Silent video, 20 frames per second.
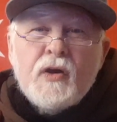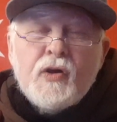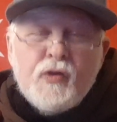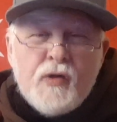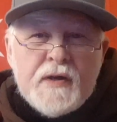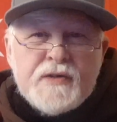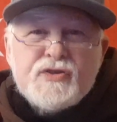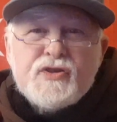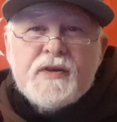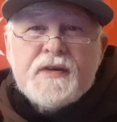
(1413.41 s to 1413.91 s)

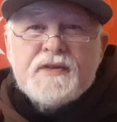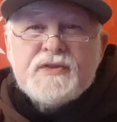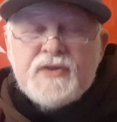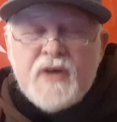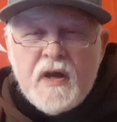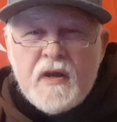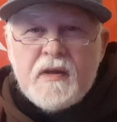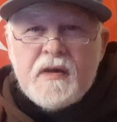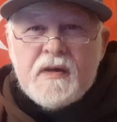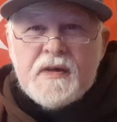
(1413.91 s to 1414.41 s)
Christians
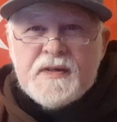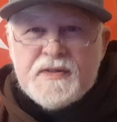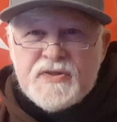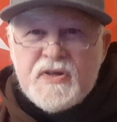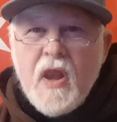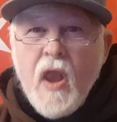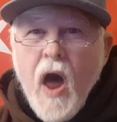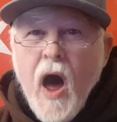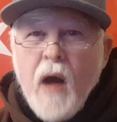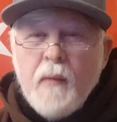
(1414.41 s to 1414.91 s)
and
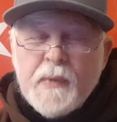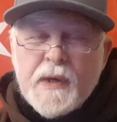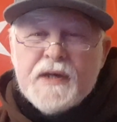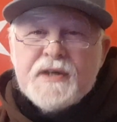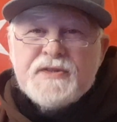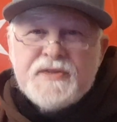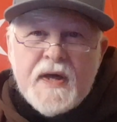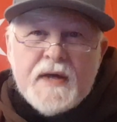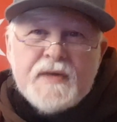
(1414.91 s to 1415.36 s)
Islamics.